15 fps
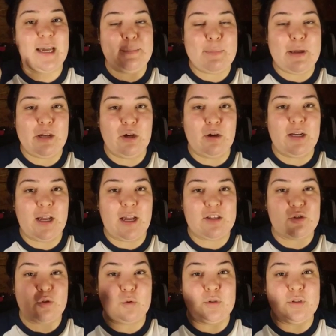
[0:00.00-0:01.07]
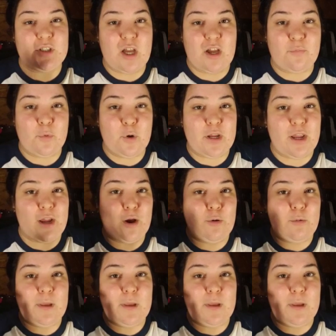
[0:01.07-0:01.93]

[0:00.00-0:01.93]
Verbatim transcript: I met her in high school, sophomore year.